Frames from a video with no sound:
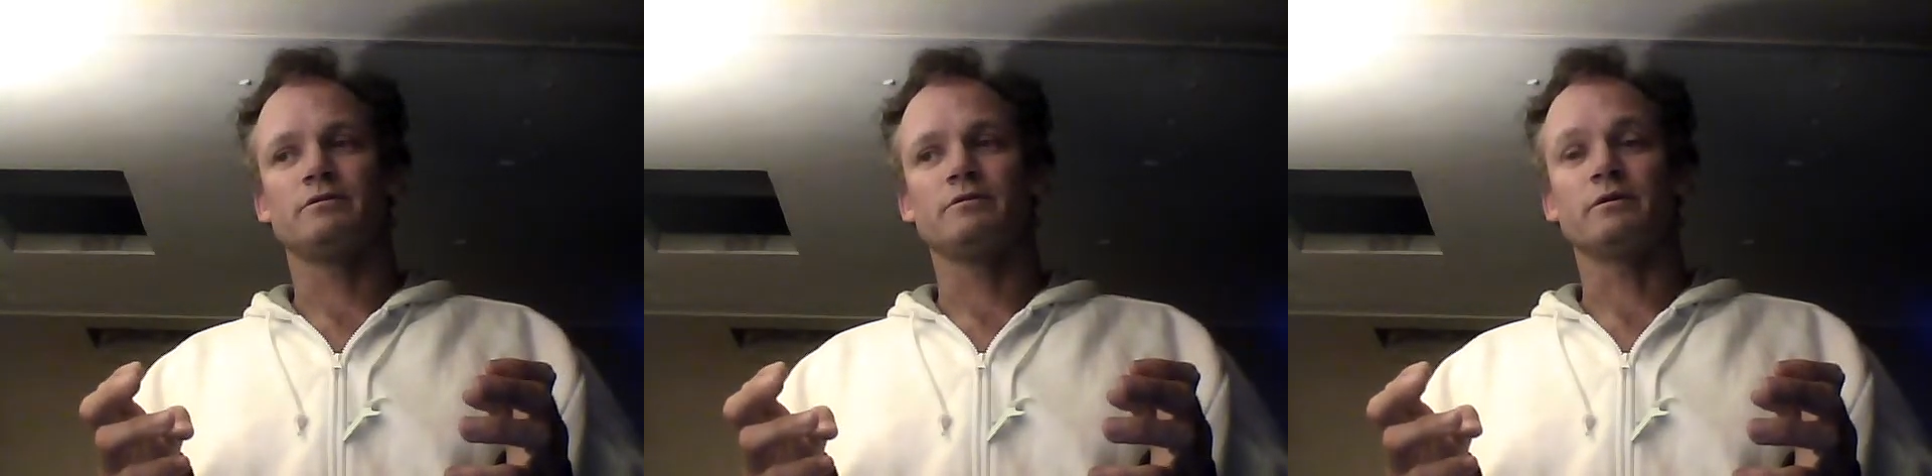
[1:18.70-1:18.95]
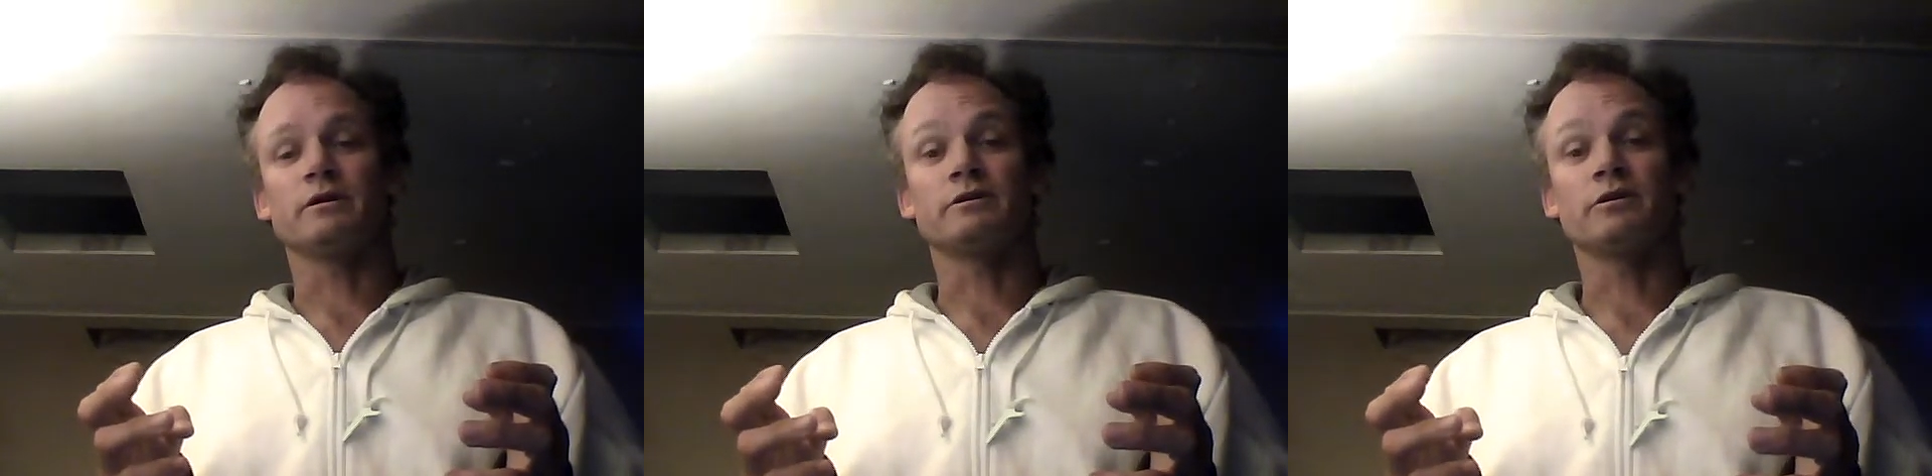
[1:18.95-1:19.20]

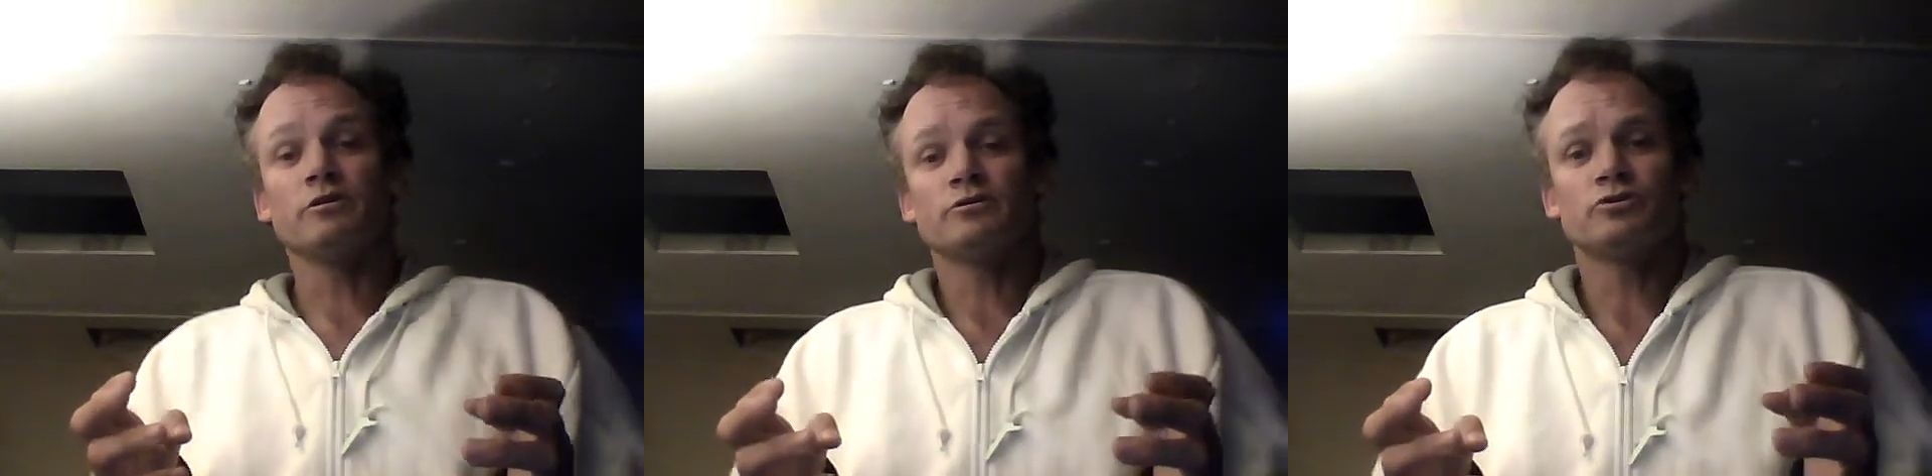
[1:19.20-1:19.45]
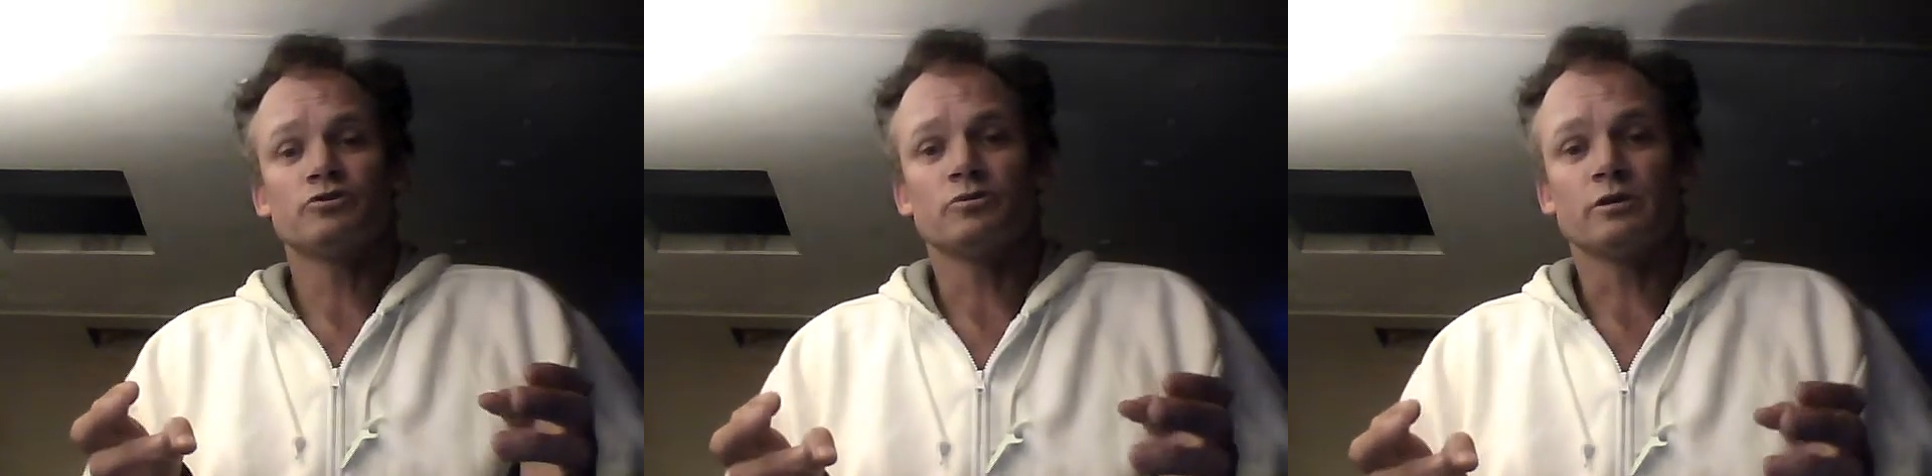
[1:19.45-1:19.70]
there are
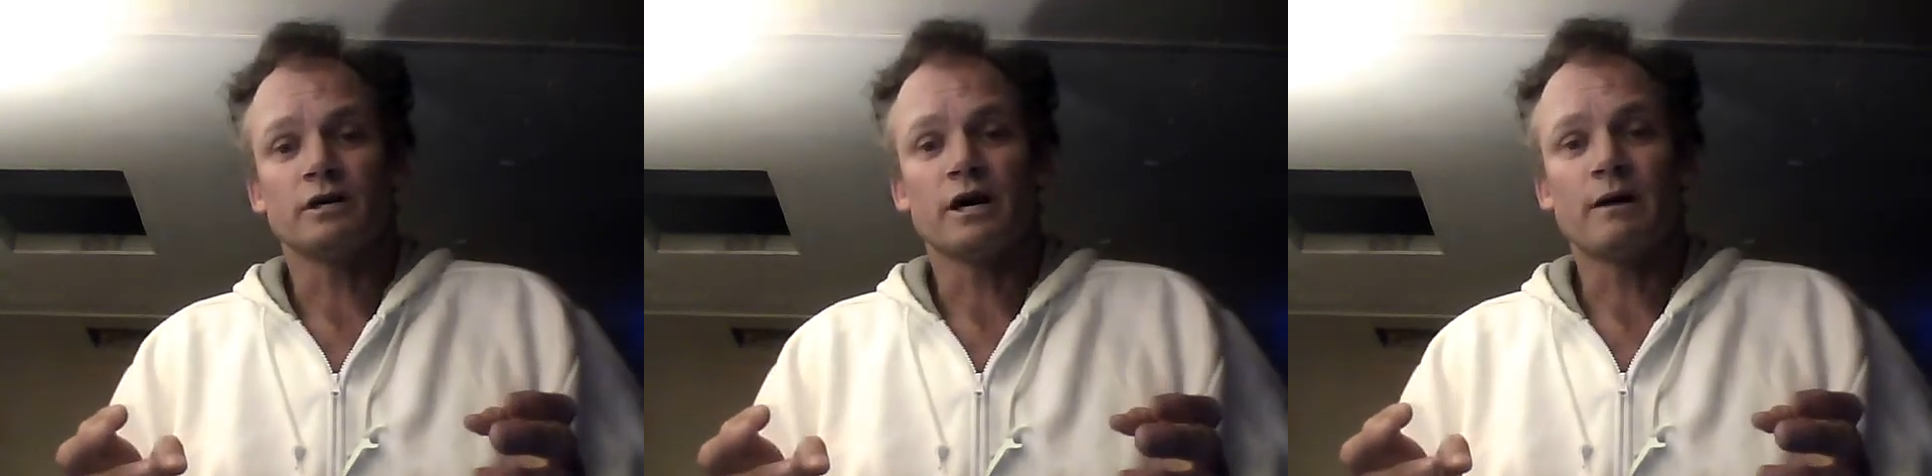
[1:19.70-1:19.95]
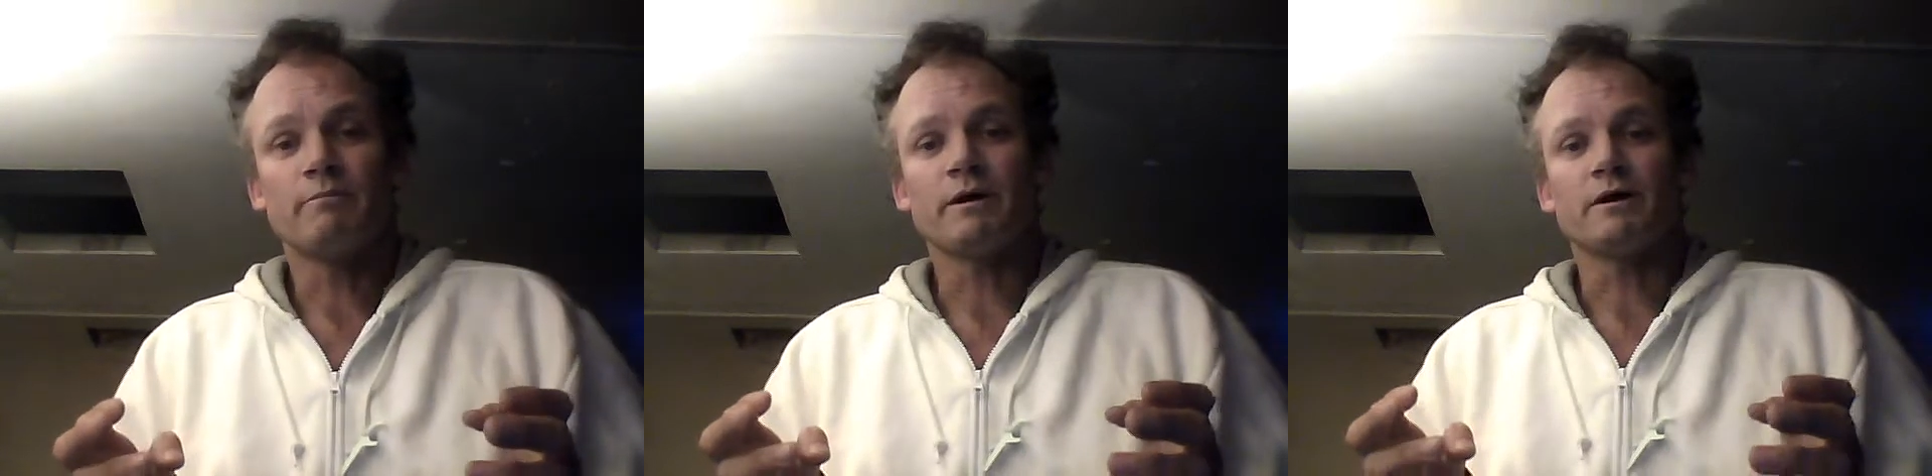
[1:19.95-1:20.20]
cultural
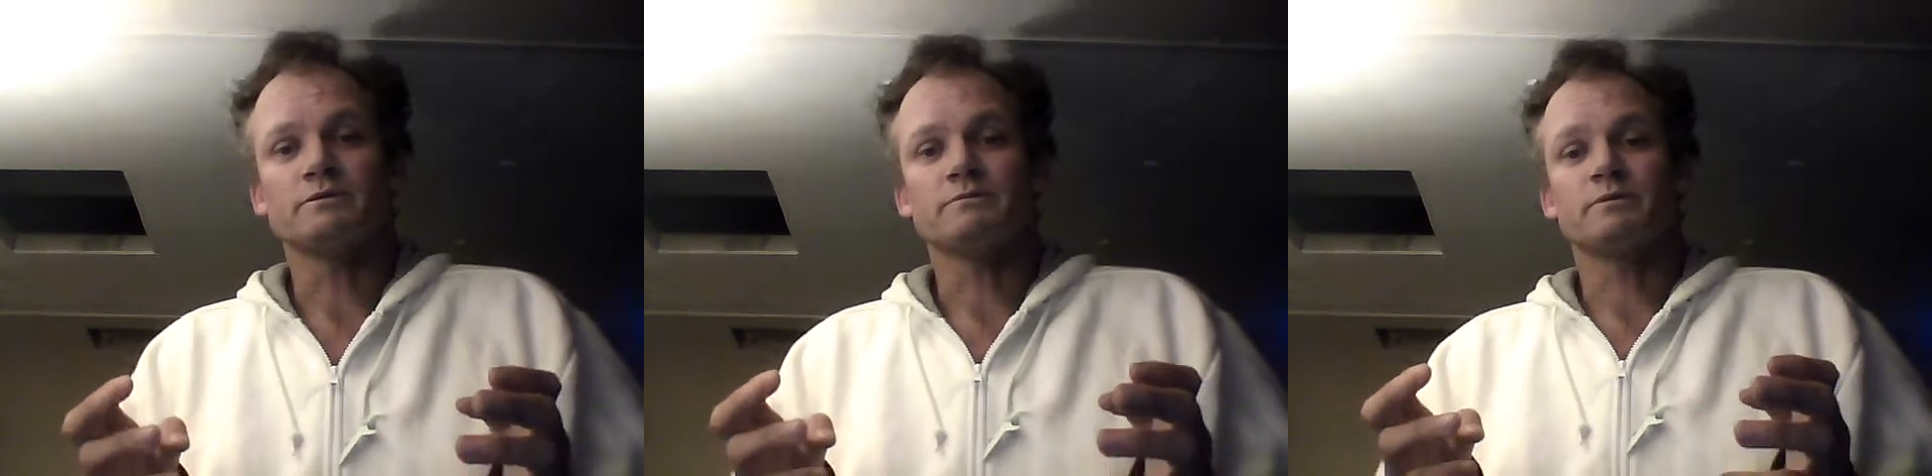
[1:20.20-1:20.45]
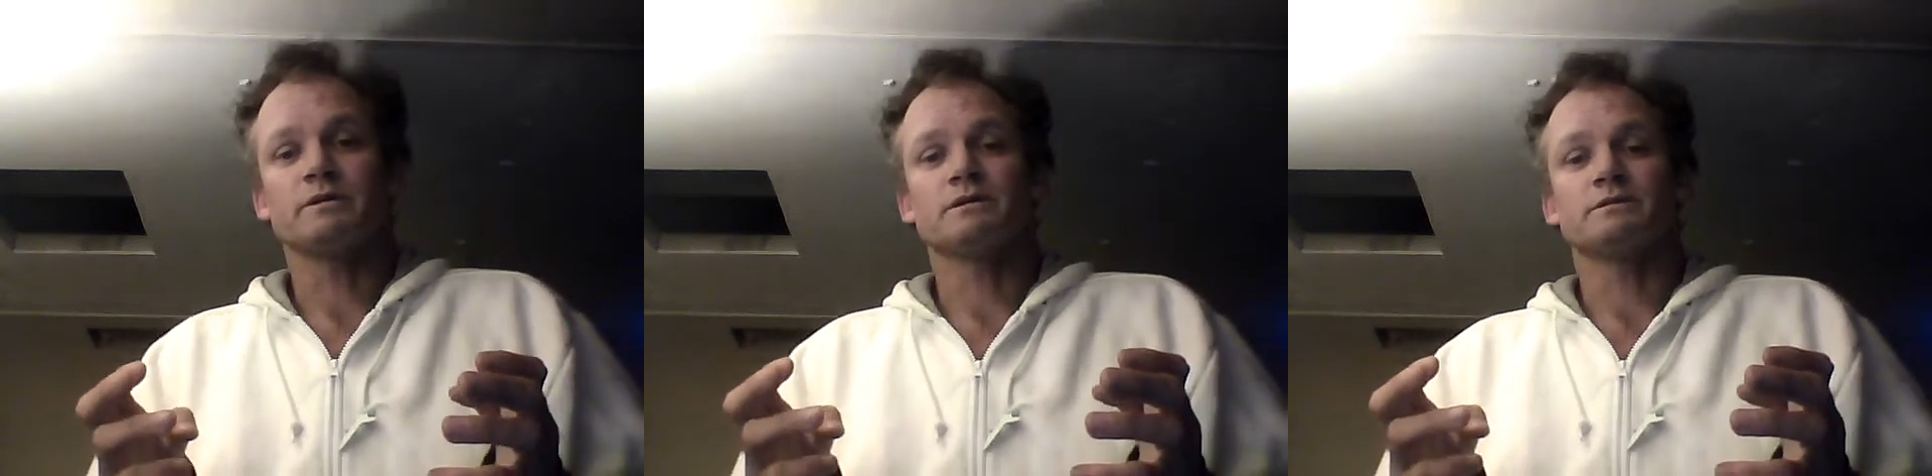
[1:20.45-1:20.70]
cop outs
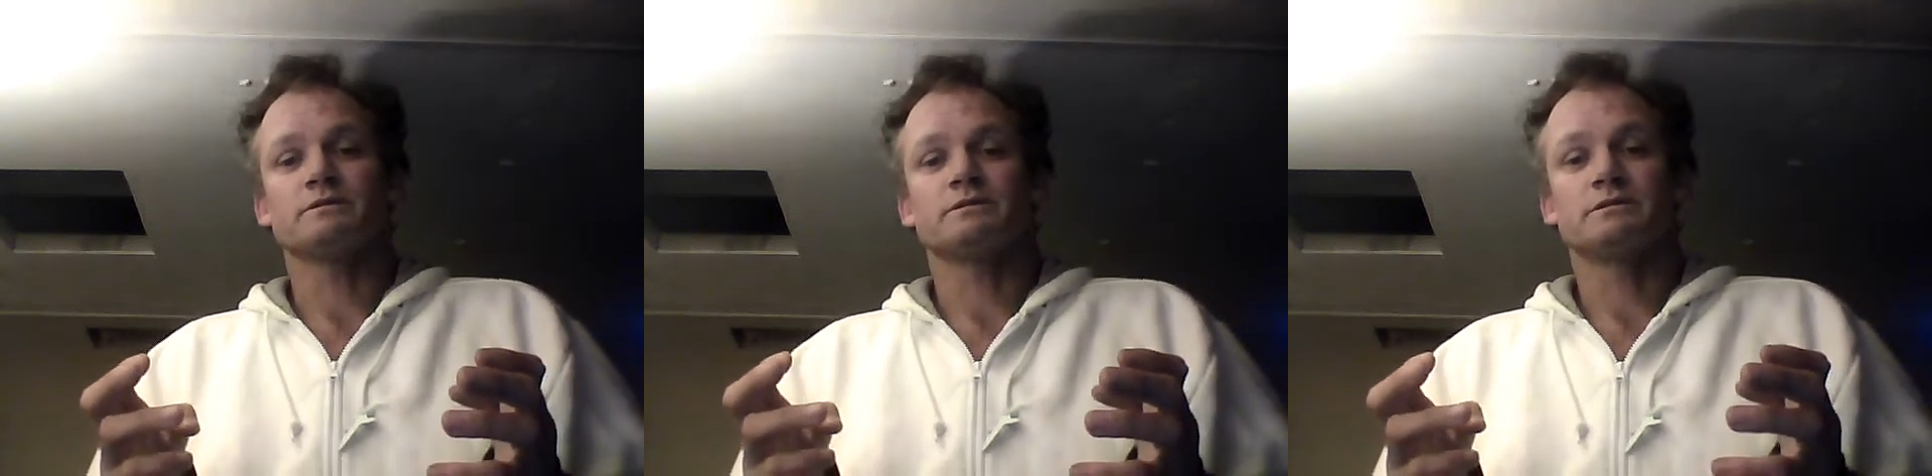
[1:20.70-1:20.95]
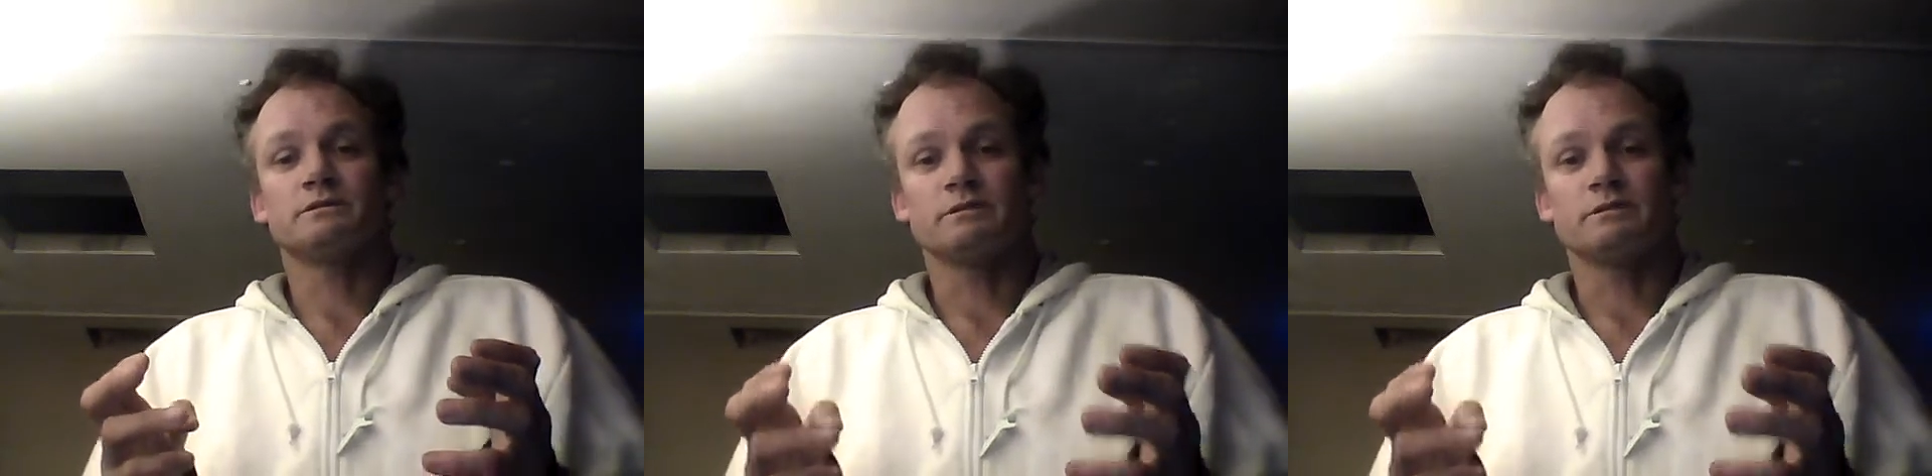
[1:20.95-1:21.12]
because